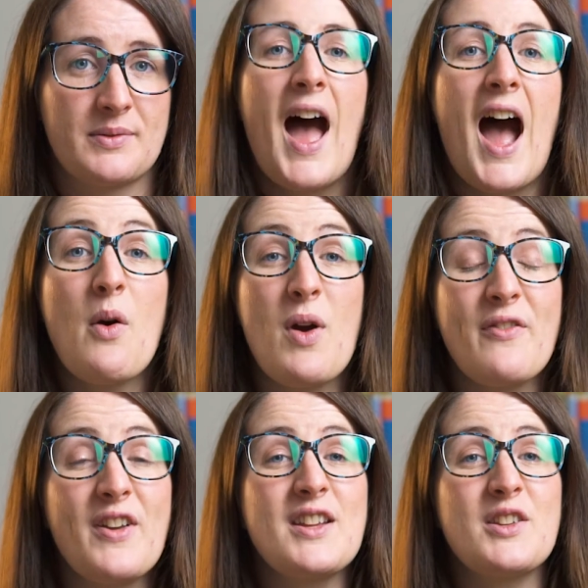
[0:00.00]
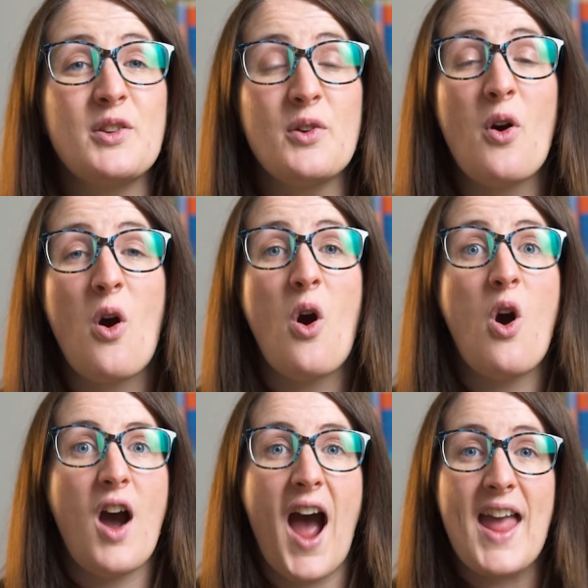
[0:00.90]
However, your
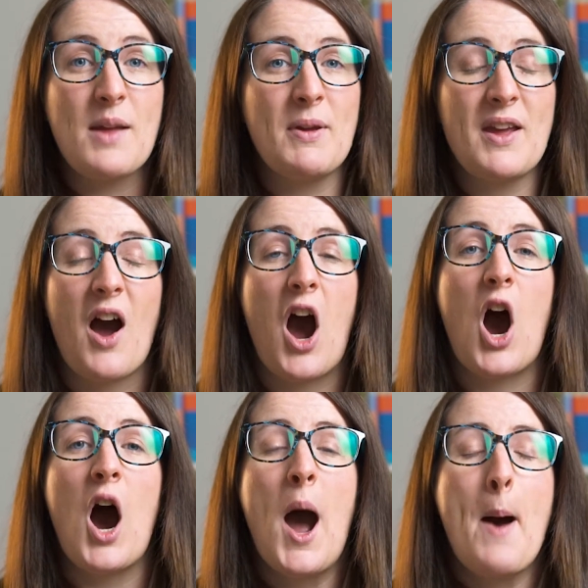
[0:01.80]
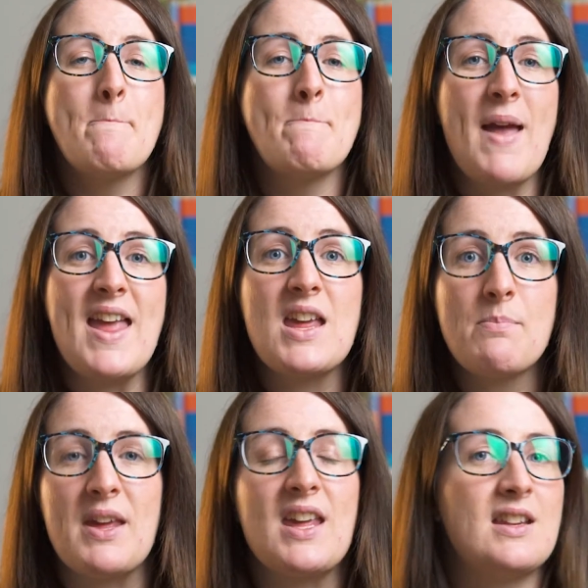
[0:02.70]
APR may
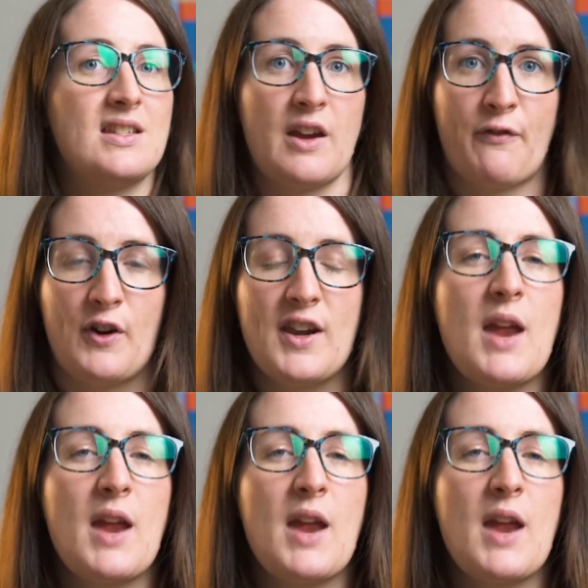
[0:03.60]
be different.